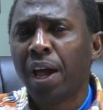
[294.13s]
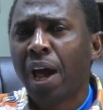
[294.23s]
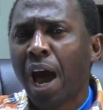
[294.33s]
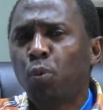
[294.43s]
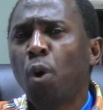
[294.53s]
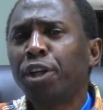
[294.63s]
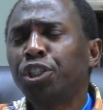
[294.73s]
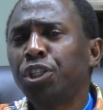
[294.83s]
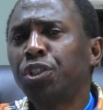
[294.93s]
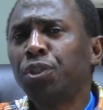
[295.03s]
I want
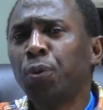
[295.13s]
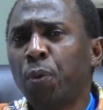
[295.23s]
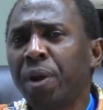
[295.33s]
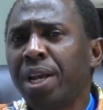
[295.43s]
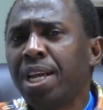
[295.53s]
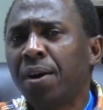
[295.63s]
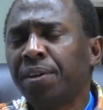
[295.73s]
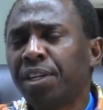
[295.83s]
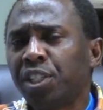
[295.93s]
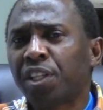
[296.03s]
you to really
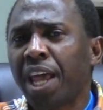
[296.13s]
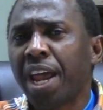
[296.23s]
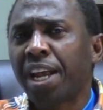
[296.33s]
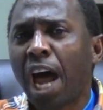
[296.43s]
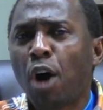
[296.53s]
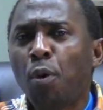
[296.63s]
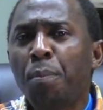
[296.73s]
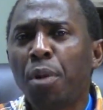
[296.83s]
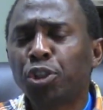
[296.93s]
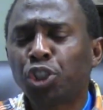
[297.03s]
understand how
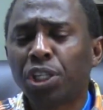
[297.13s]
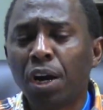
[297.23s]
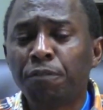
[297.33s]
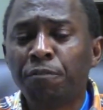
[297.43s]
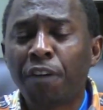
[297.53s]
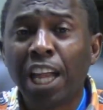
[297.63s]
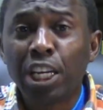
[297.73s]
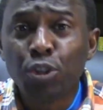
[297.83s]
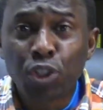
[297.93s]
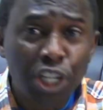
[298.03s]
much God
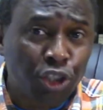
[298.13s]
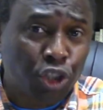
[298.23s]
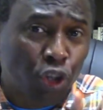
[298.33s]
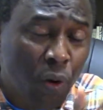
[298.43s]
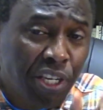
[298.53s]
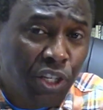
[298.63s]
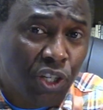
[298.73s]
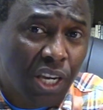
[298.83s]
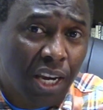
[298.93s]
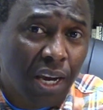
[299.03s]
values the
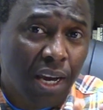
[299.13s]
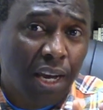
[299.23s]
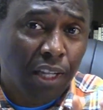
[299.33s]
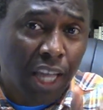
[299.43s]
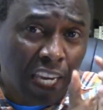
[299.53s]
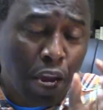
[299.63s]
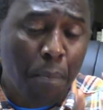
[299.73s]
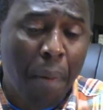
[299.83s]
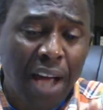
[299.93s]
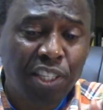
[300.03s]
choice the
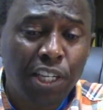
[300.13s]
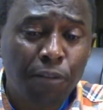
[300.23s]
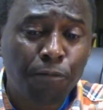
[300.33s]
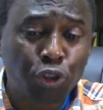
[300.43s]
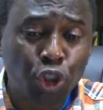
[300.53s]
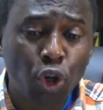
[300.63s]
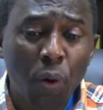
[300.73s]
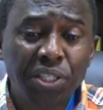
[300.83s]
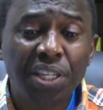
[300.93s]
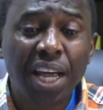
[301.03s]
capacity for
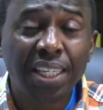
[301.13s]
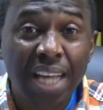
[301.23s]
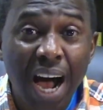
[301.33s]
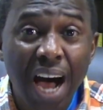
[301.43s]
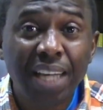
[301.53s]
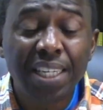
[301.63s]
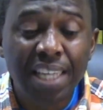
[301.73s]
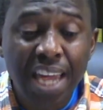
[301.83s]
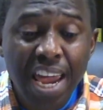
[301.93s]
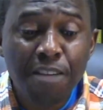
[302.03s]
choice that God
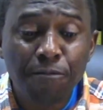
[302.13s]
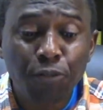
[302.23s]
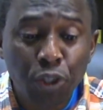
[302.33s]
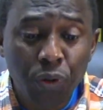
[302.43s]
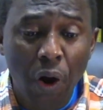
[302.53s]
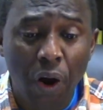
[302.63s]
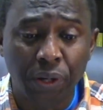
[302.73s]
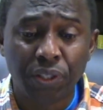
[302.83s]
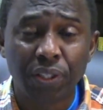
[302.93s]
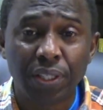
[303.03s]
gave to
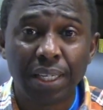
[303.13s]
us.